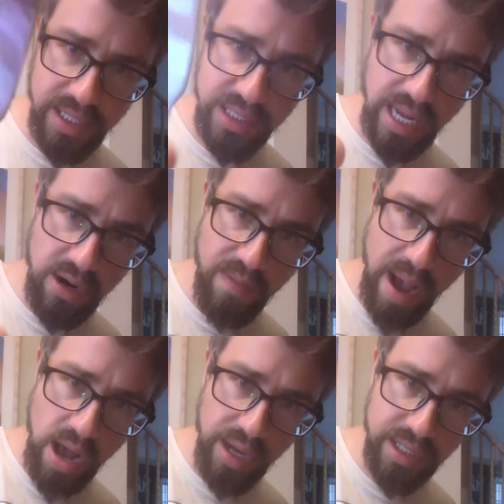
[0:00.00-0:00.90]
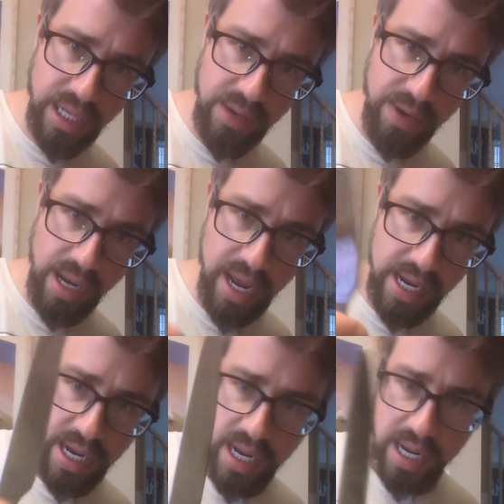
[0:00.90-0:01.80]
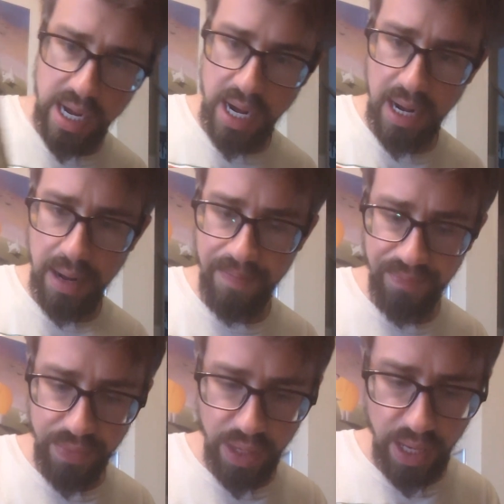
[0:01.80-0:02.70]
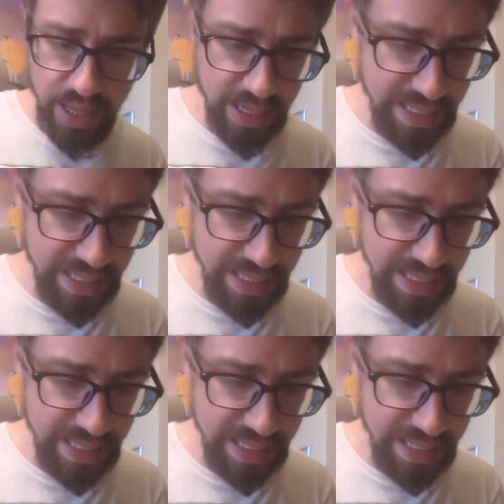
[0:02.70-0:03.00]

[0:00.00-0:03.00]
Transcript: center balance like we like. Um, the